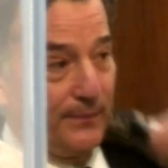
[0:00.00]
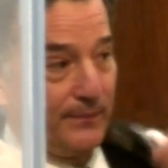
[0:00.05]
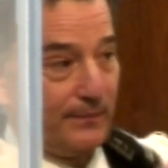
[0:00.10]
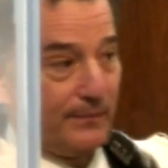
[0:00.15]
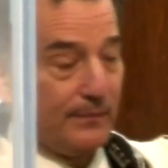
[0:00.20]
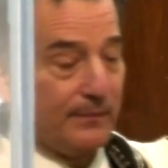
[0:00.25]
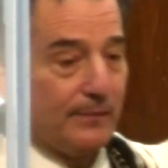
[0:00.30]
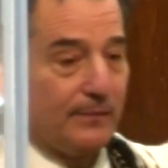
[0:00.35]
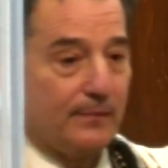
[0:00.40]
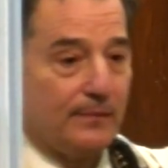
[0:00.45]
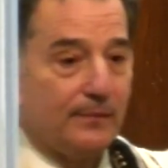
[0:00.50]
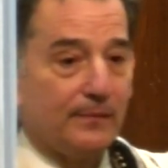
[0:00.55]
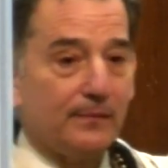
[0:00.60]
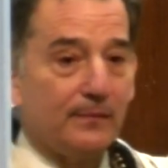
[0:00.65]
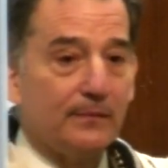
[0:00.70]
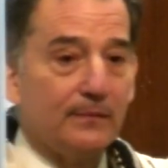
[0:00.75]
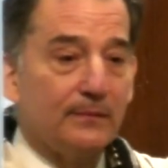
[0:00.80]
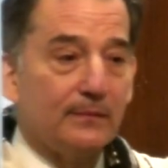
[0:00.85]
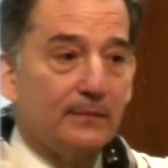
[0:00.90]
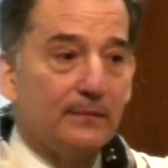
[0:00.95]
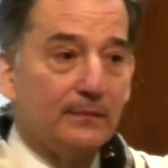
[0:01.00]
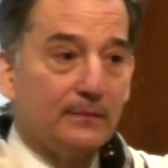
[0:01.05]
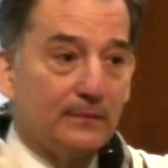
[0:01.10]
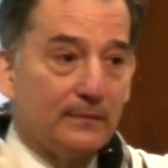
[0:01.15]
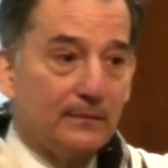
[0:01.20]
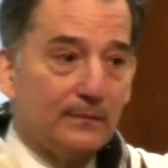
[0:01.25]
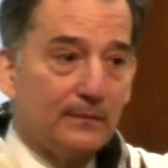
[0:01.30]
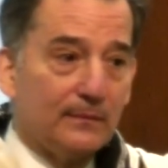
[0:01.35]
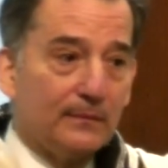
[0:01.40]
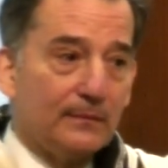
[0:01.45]

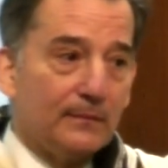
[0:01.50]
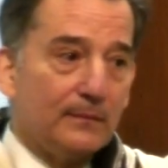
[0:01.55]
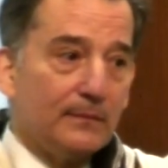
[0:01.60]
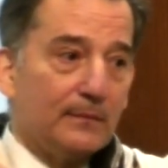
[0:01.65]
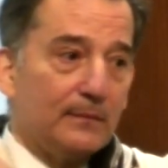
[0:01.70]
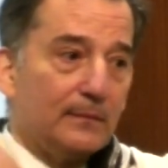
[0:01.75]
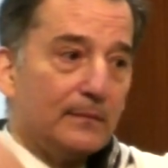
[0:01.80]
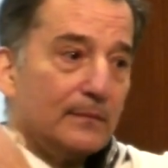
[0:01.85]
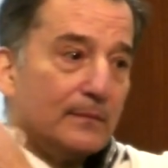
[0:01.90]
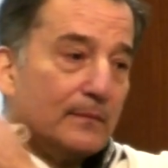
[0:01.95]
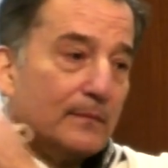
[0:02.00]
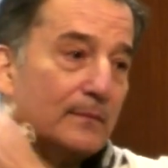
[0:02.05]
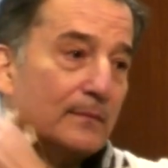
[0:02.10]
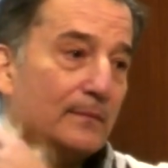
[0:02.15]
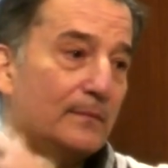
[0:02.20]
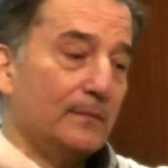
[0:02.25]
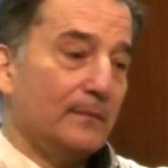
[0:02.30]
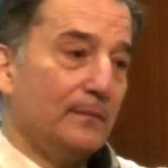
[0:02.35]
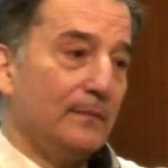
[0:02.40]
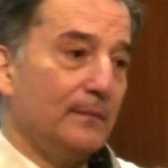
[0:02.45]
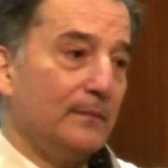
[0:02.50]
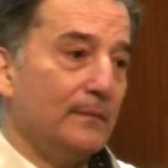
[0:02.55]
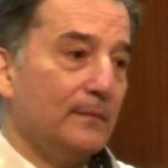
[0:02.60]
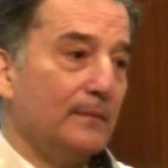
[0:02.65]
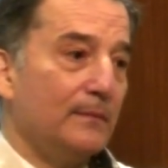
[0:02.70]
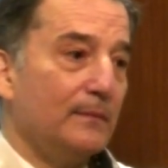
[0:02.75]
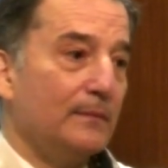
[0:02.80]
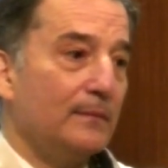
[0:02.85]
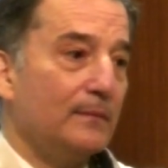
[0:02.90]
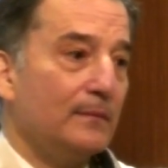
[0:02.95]

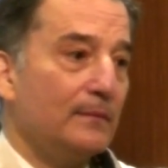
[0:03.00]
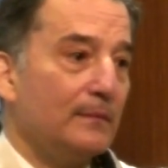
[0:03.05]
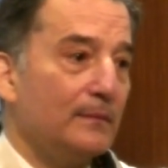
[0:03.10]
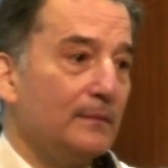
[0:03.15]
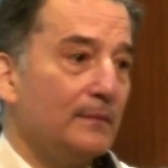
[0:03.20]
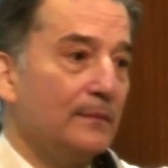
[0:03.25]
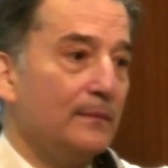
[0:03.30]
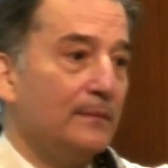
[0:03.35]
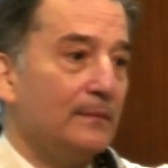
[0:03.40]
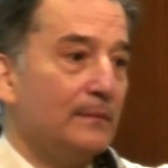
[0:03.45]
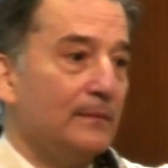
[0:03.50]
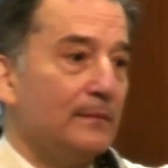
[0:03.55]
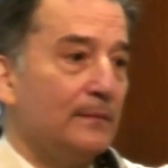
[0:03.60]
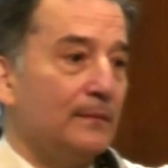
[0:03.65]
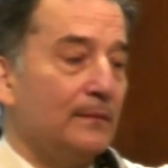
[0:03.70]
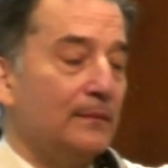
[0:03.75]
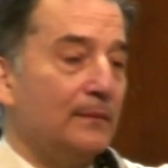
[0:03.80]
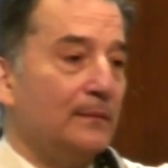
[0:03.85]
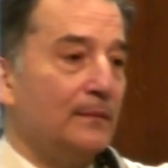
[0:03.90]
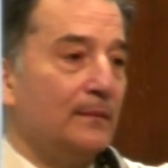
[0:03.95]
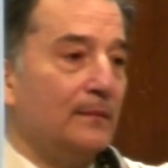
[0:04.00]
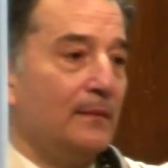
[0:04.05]
Nobody speaks.